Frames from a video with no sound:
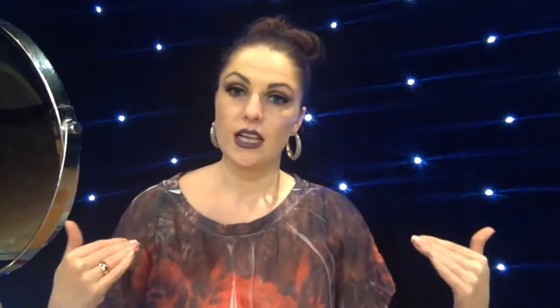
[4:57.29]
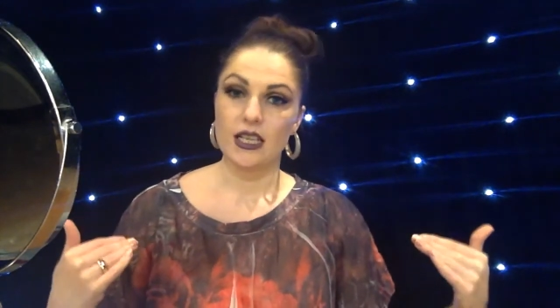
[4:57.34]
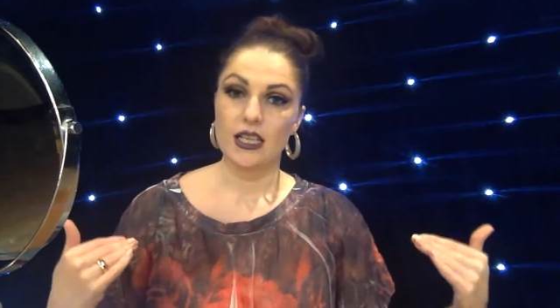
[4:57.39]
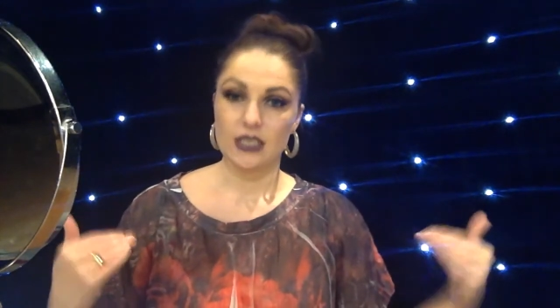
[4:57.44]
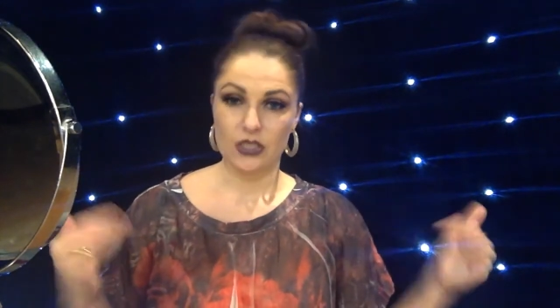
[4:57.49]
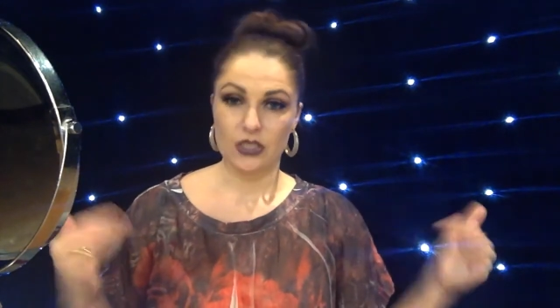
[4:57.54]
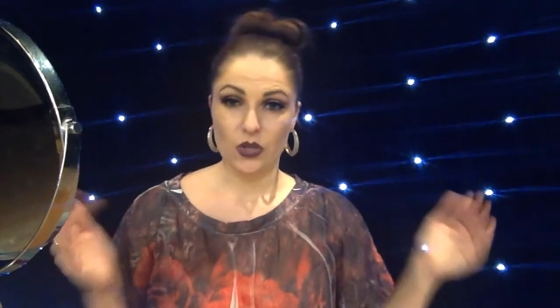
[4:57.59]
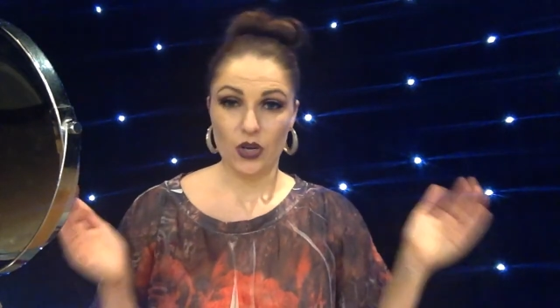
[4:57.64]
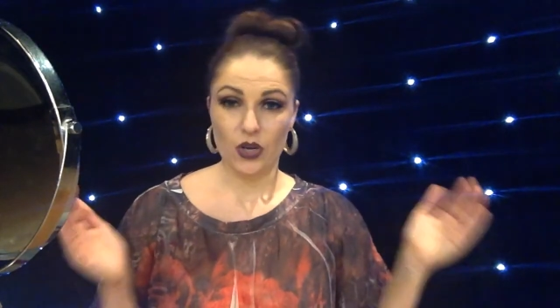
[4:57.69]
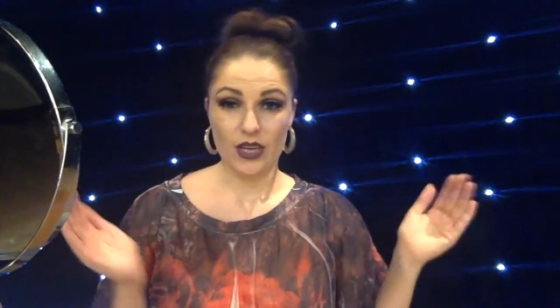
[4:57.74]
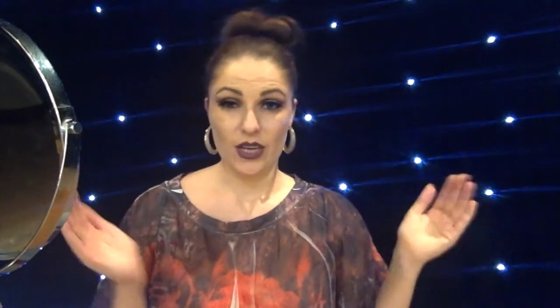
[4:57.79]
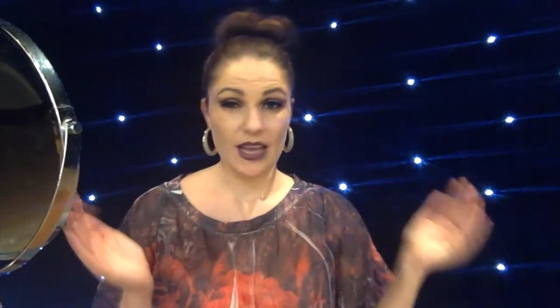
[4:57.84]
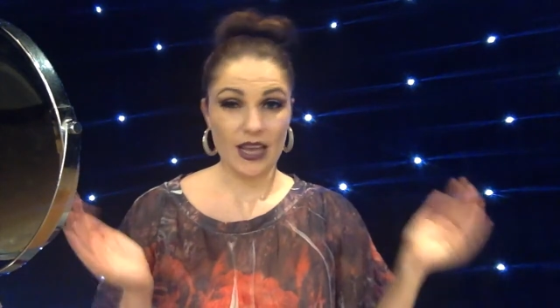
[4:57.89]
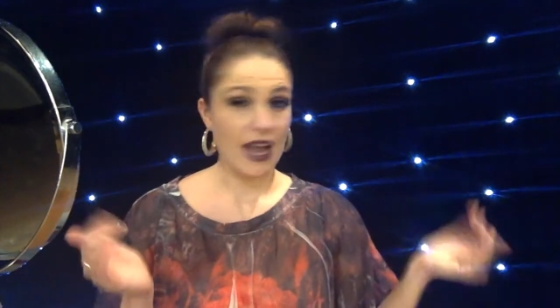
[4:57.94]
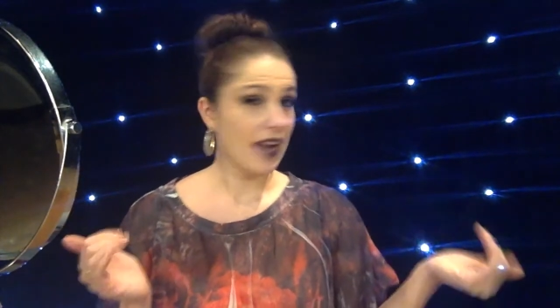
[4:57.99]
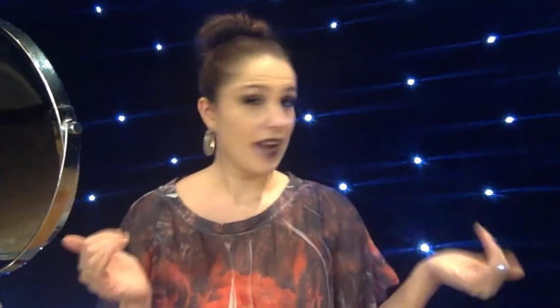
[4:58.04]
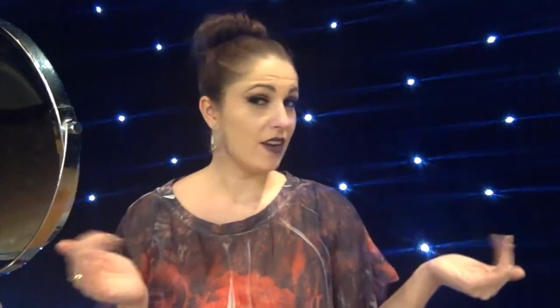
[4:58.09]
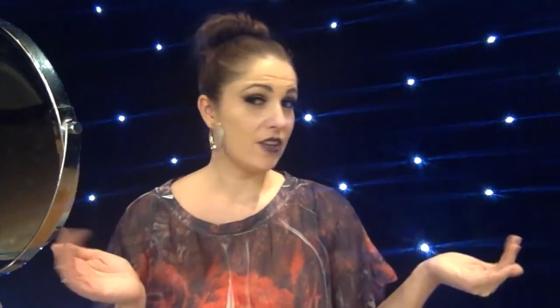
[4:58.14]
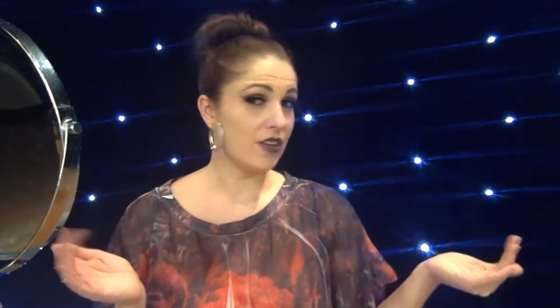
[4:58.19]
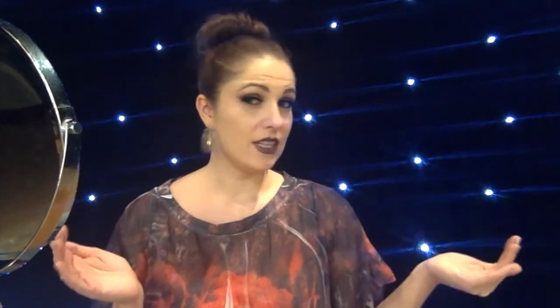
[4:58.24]
sort of
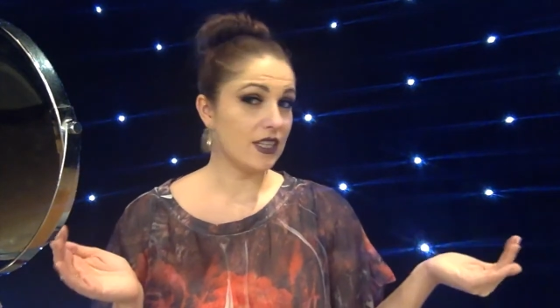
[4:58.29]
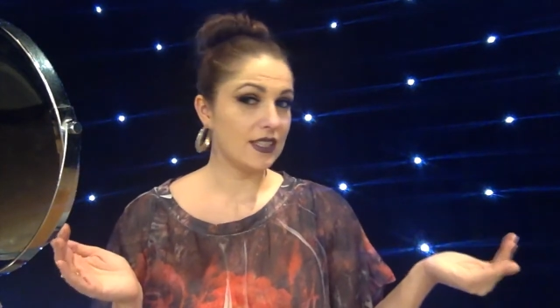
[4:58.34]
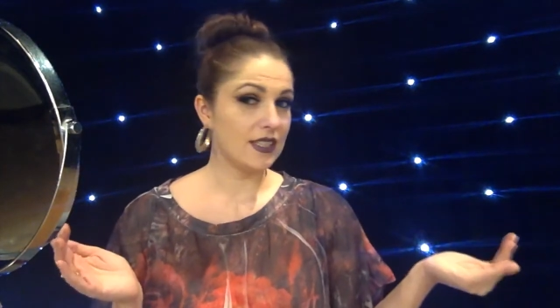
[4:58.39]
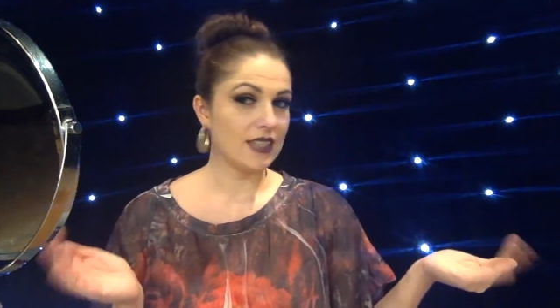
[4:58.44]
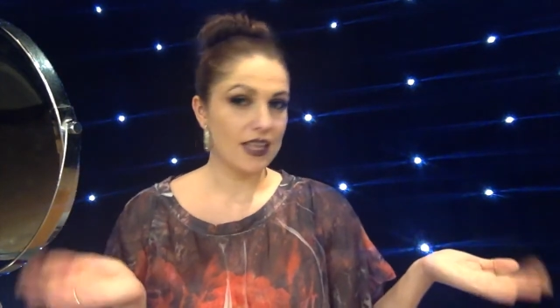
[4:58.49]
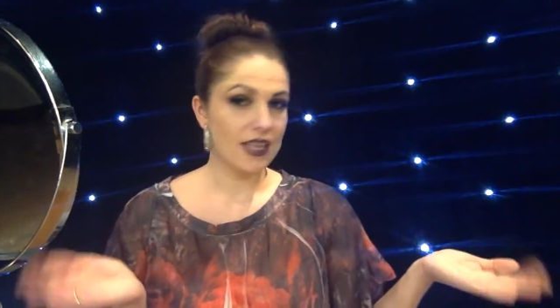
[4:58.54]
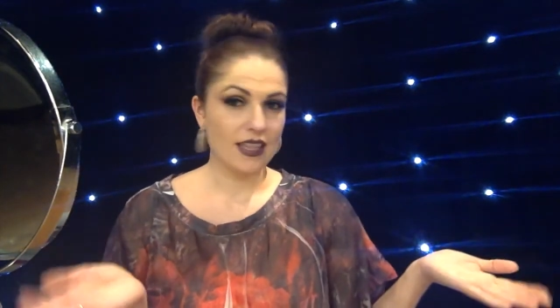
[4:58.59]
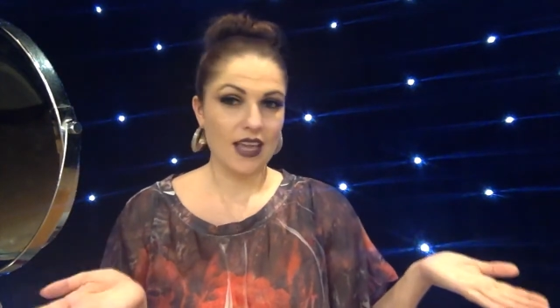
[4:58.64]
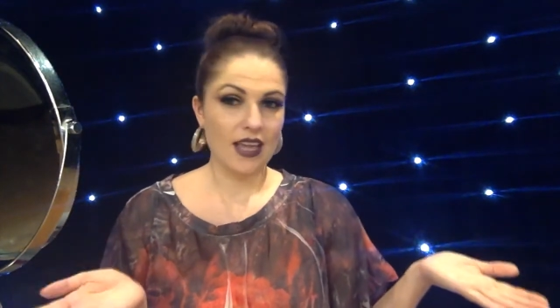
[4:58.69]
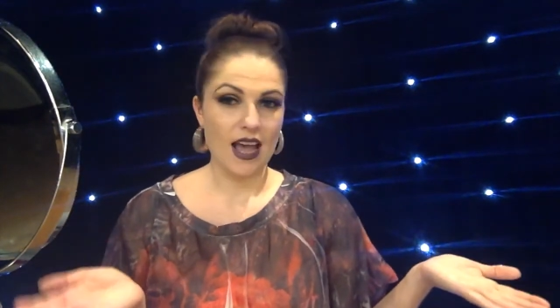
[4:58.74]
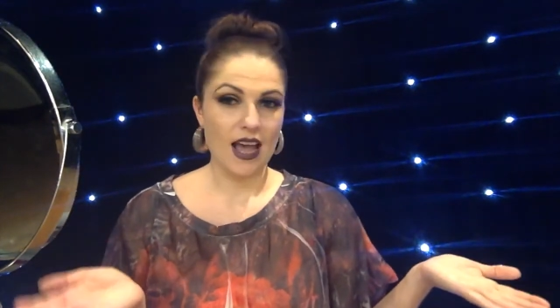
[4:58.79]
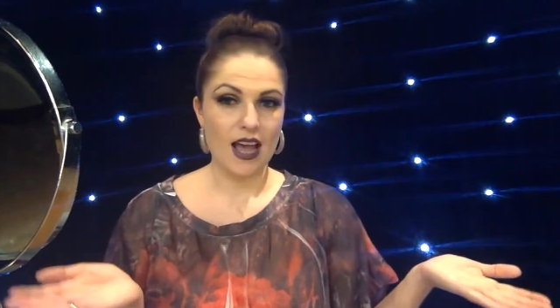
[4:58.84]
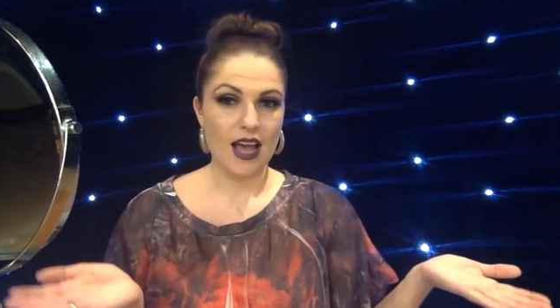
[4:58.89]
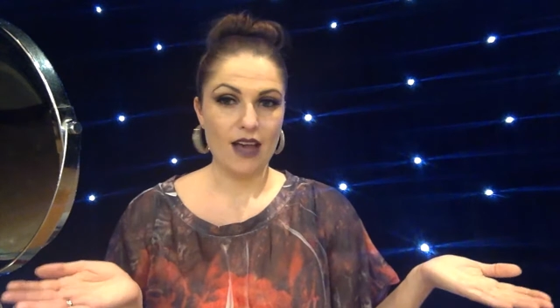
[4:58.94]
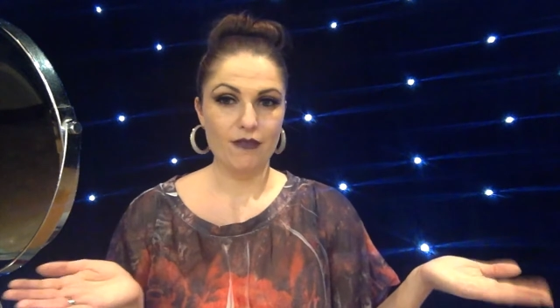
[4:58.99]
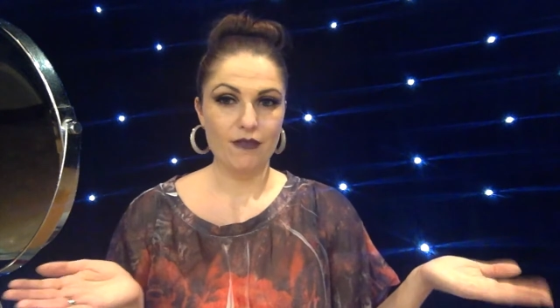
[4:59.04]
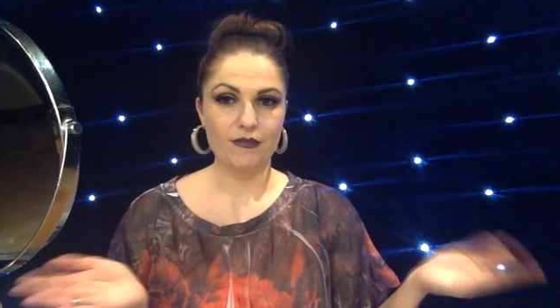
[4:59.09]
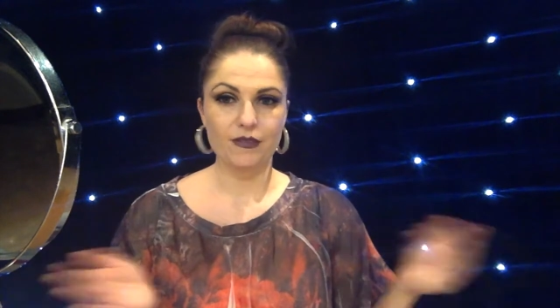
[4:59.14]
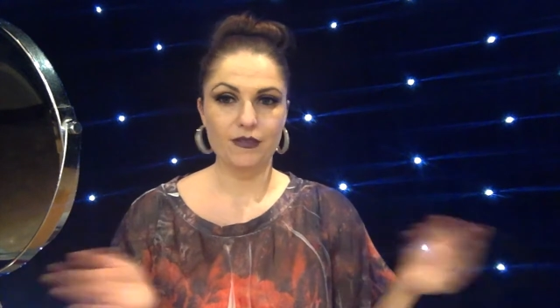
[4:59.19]
categories that they have.